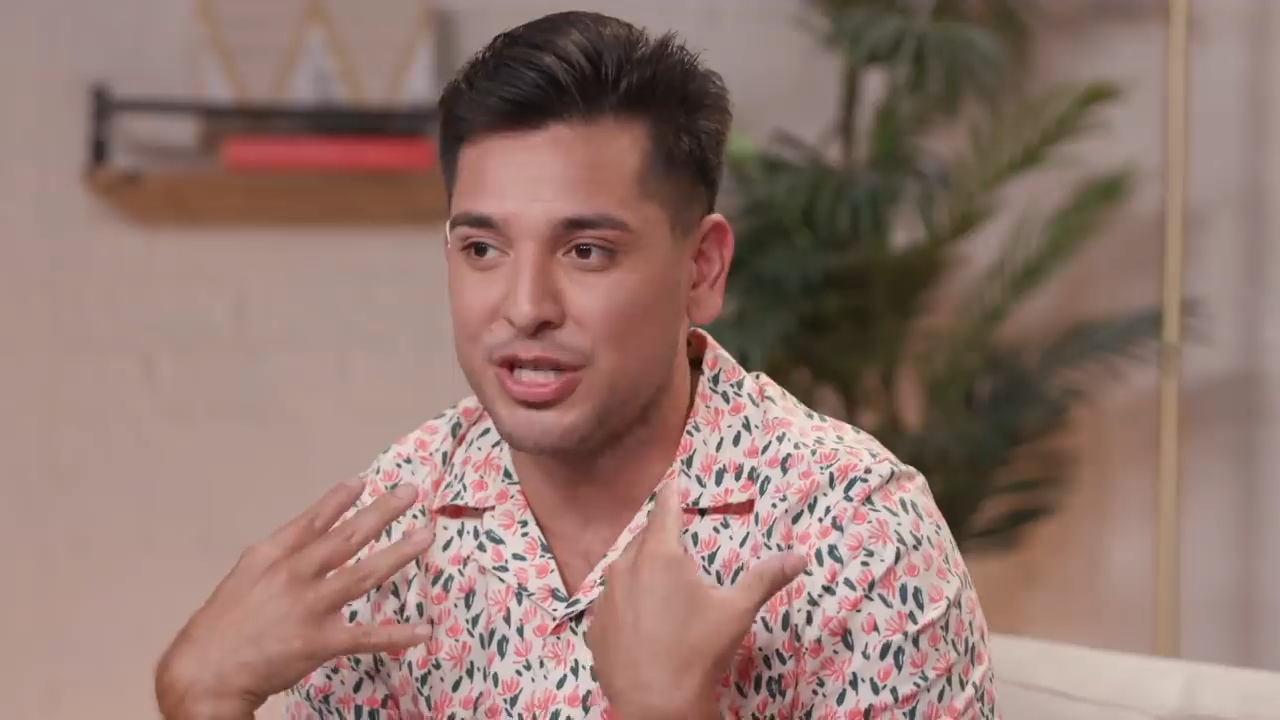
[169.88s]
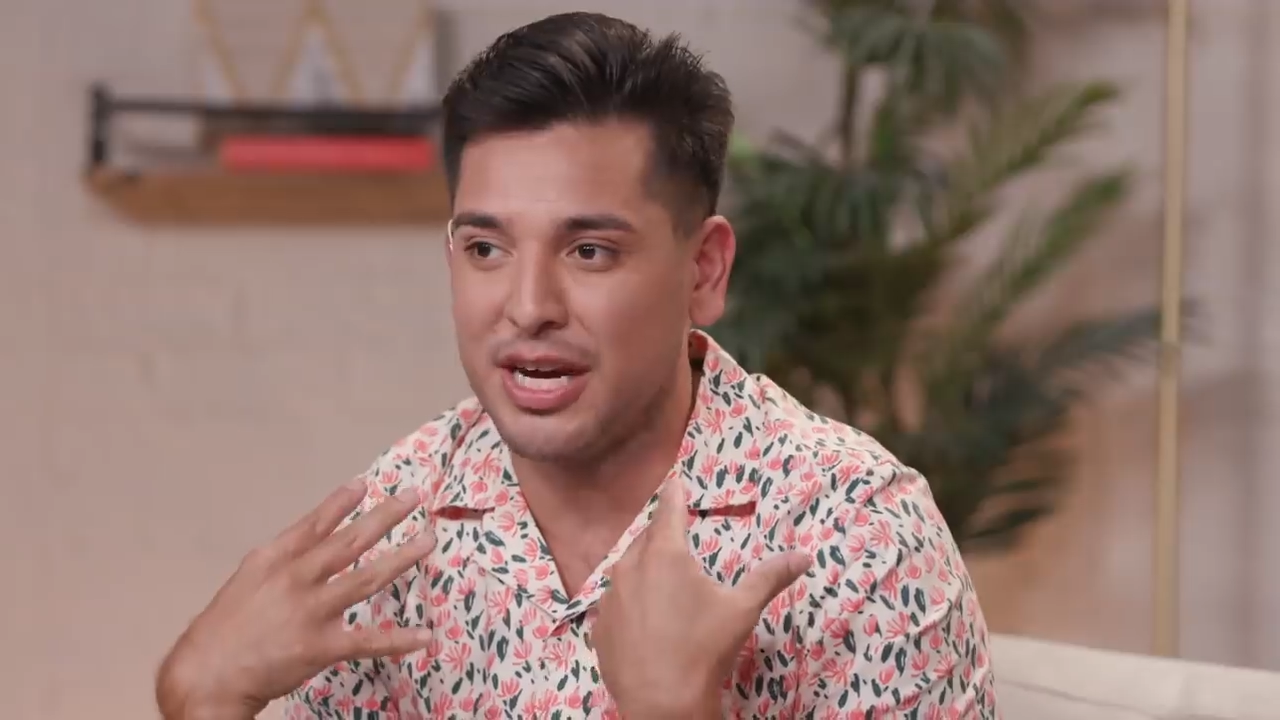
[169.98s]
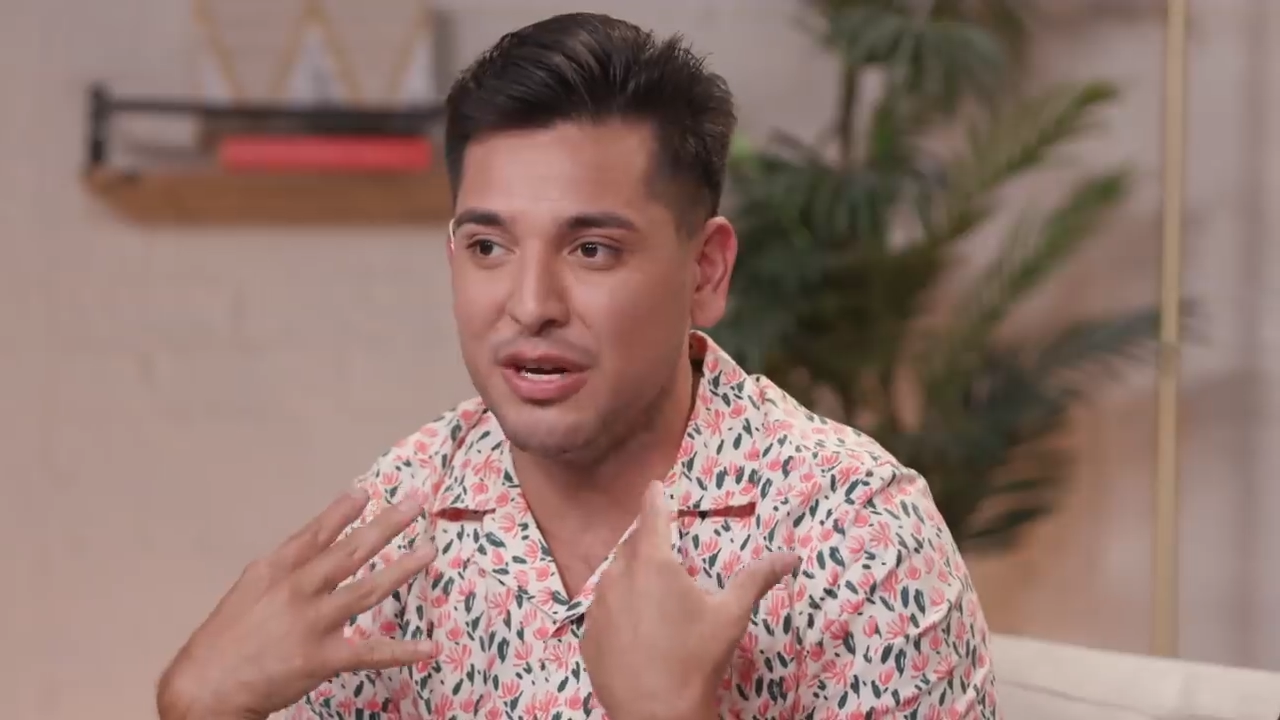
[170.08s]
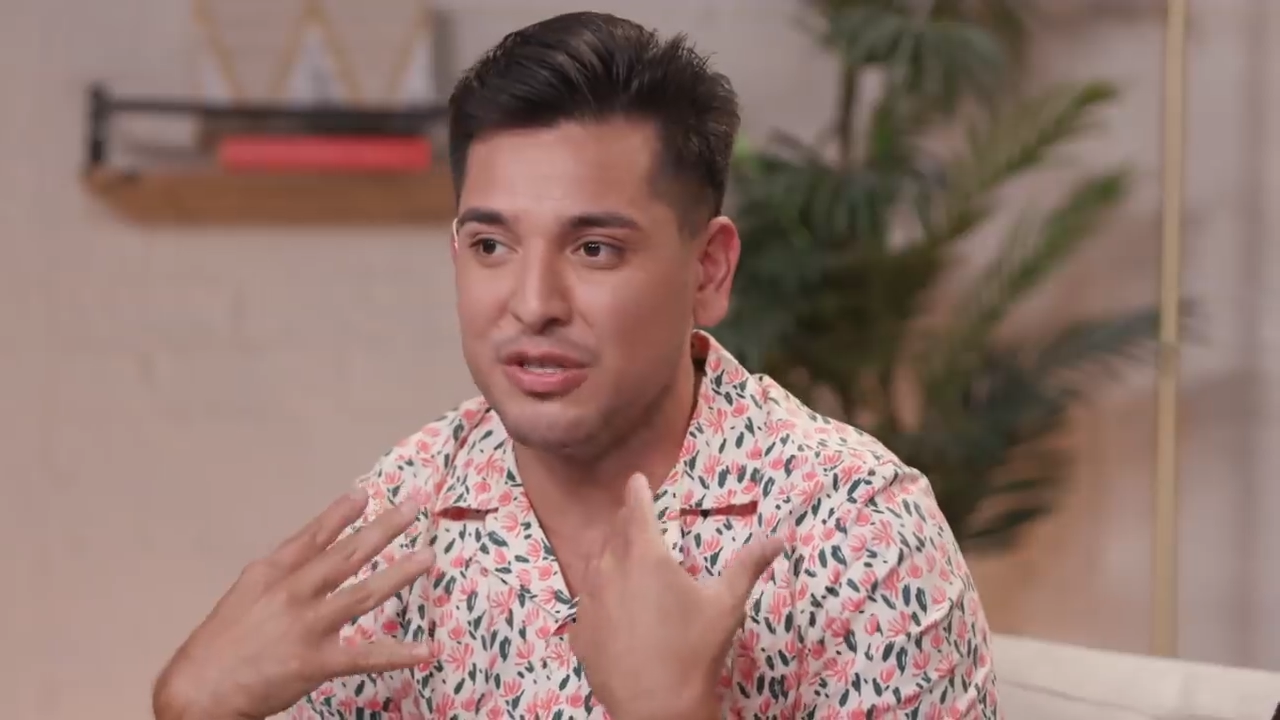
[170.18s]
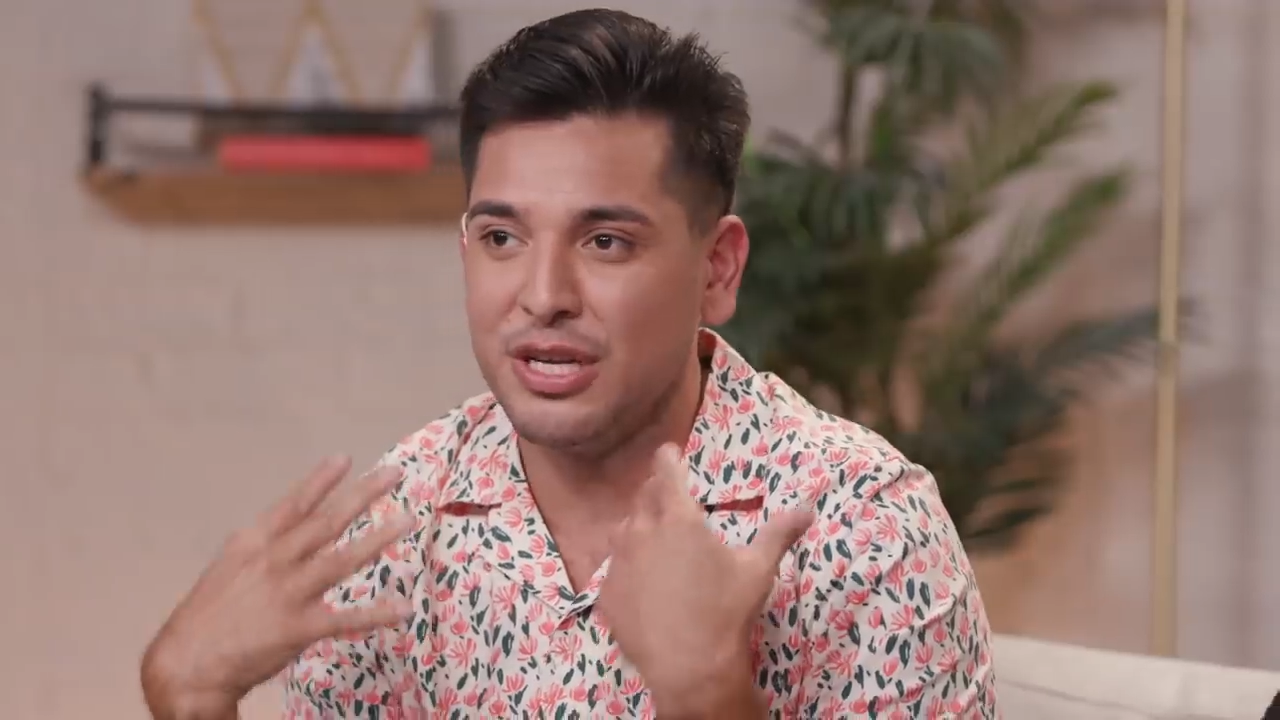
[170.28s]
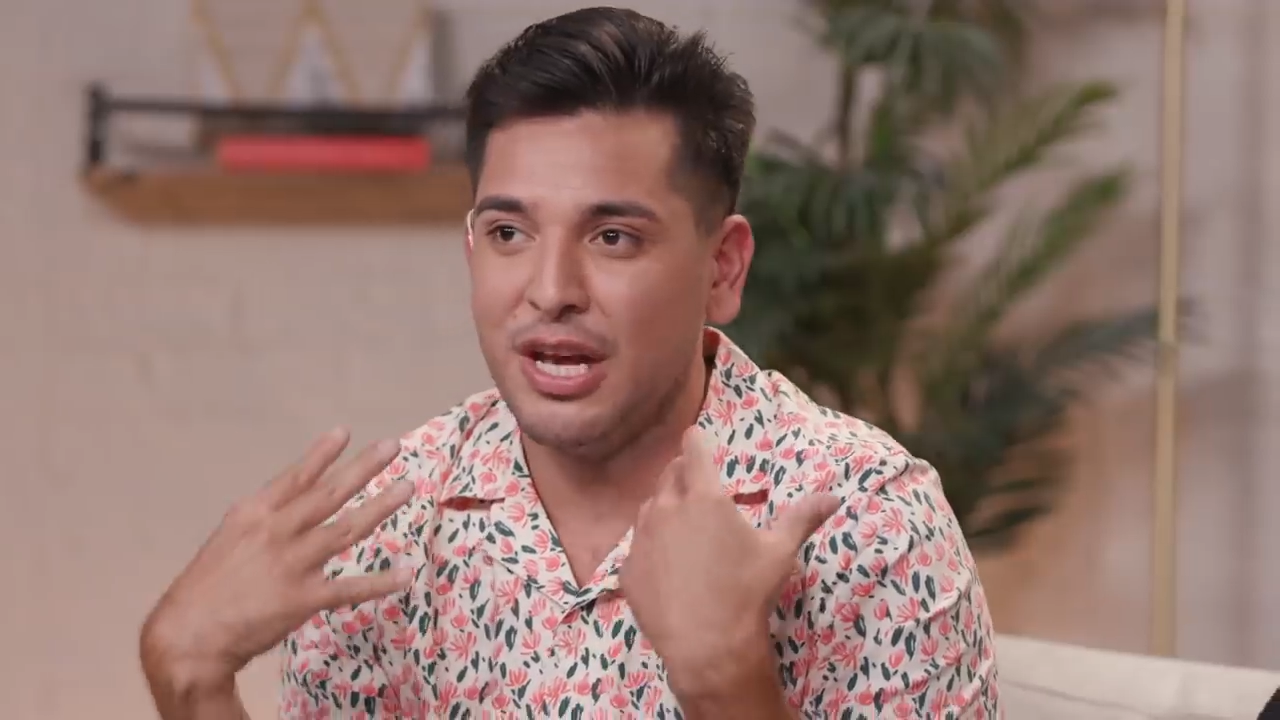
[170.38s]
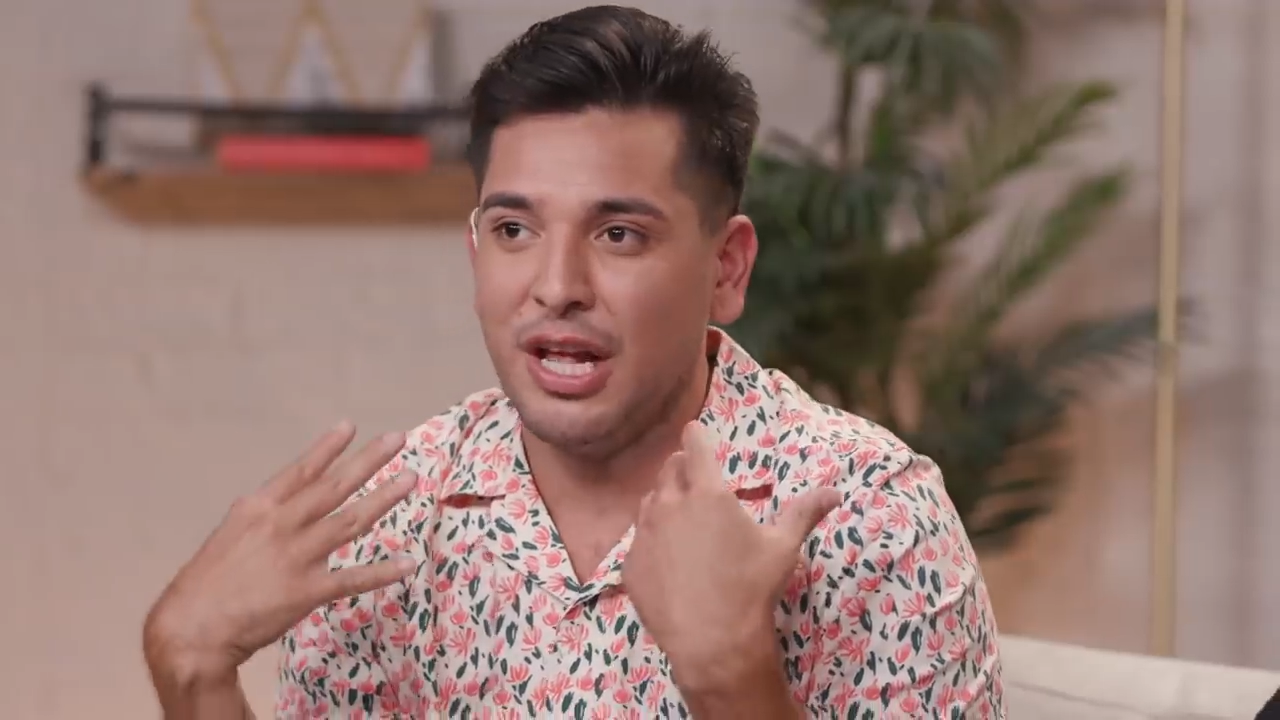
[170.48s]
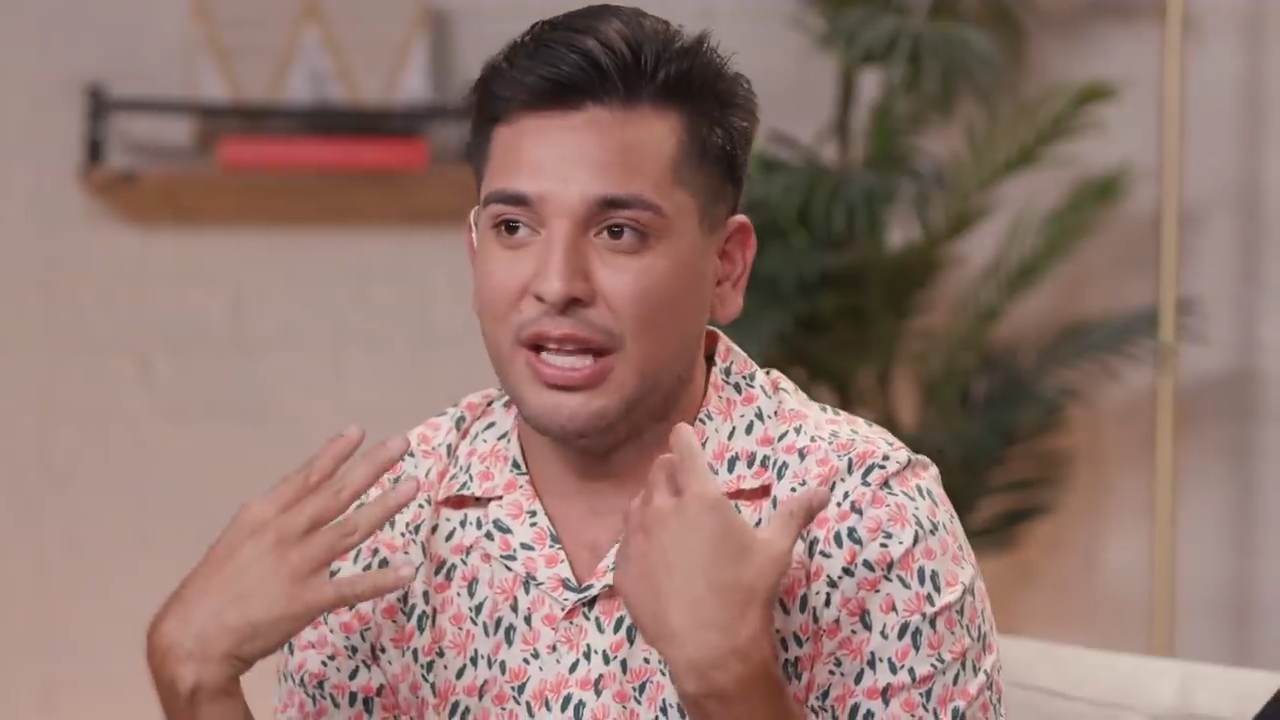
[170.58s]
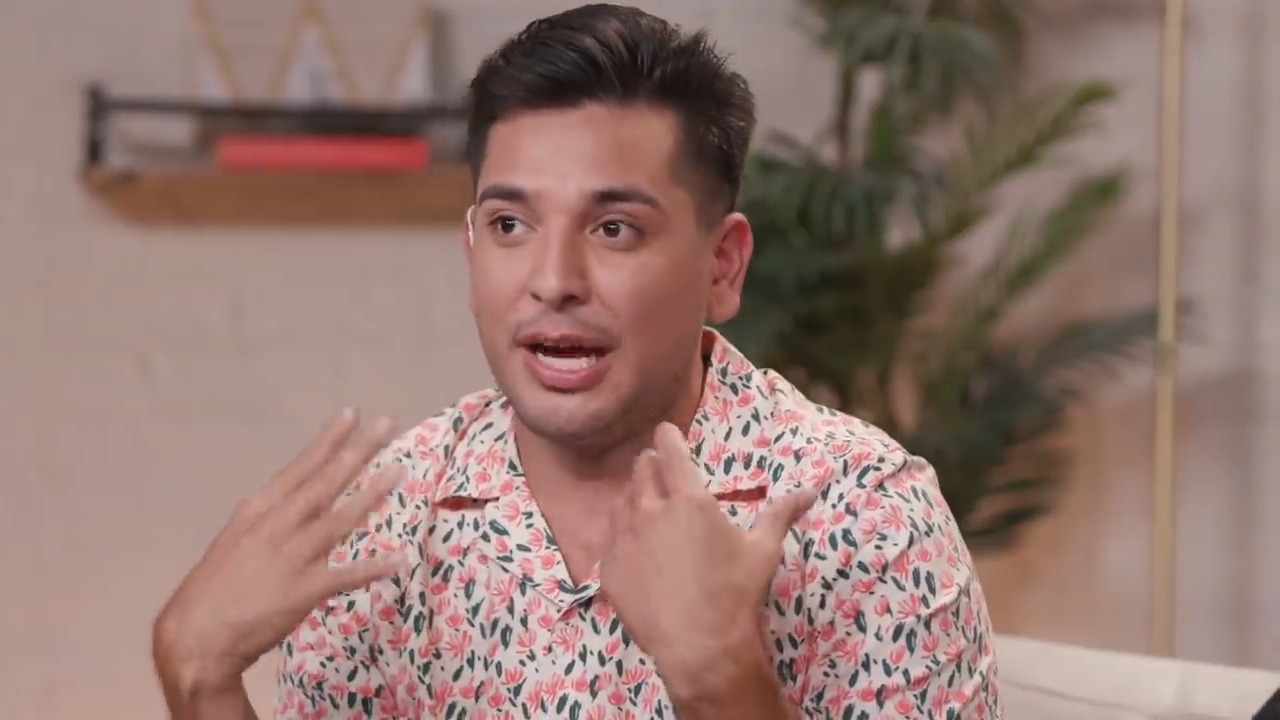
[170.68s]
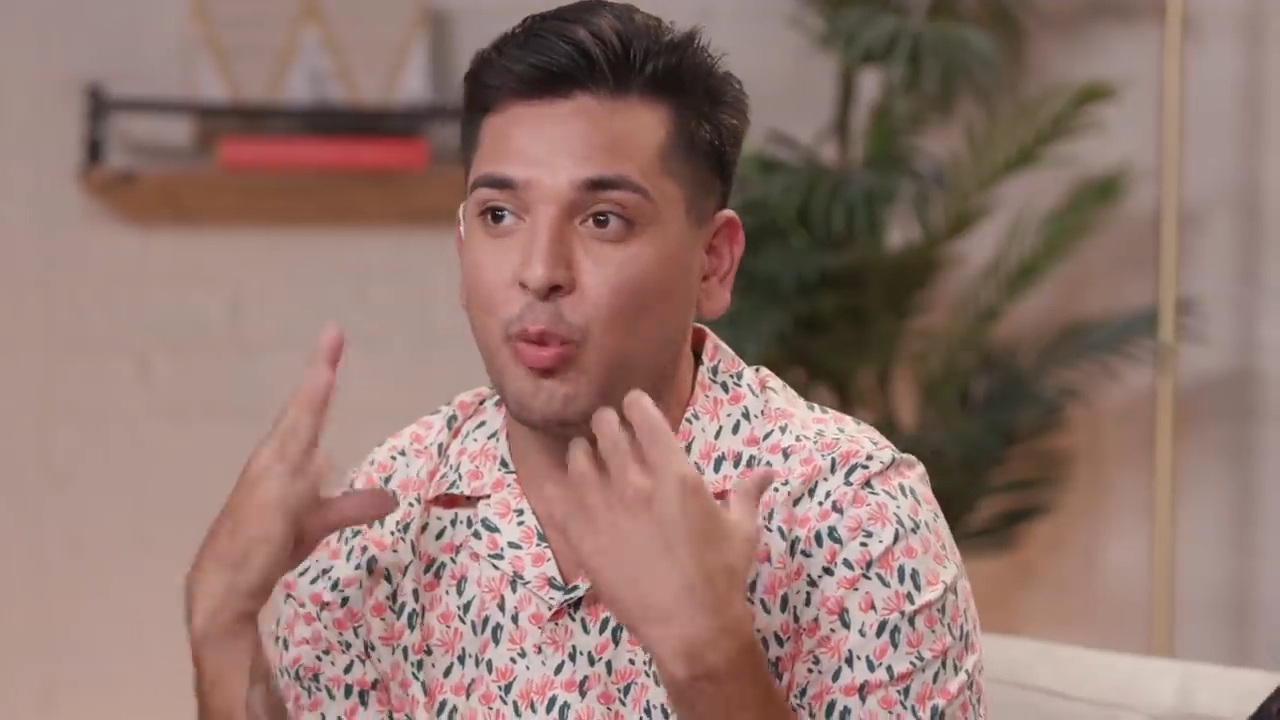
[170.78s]
house.
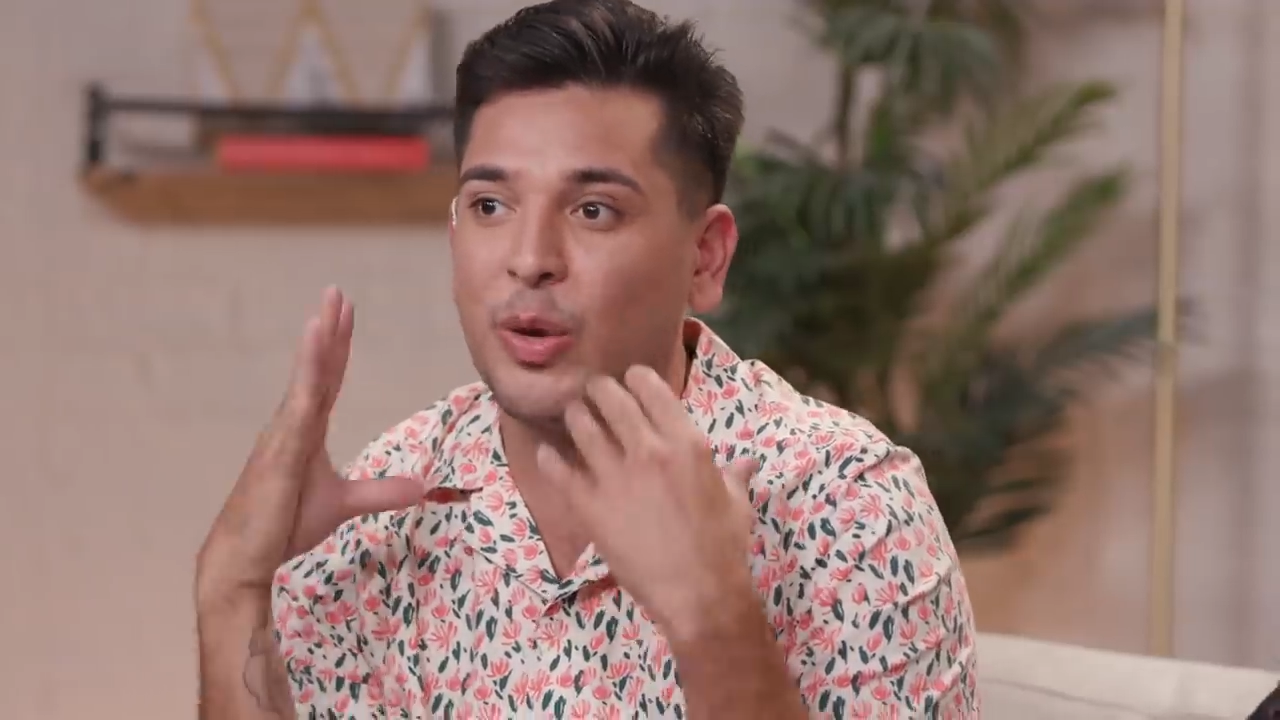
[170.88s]
Like,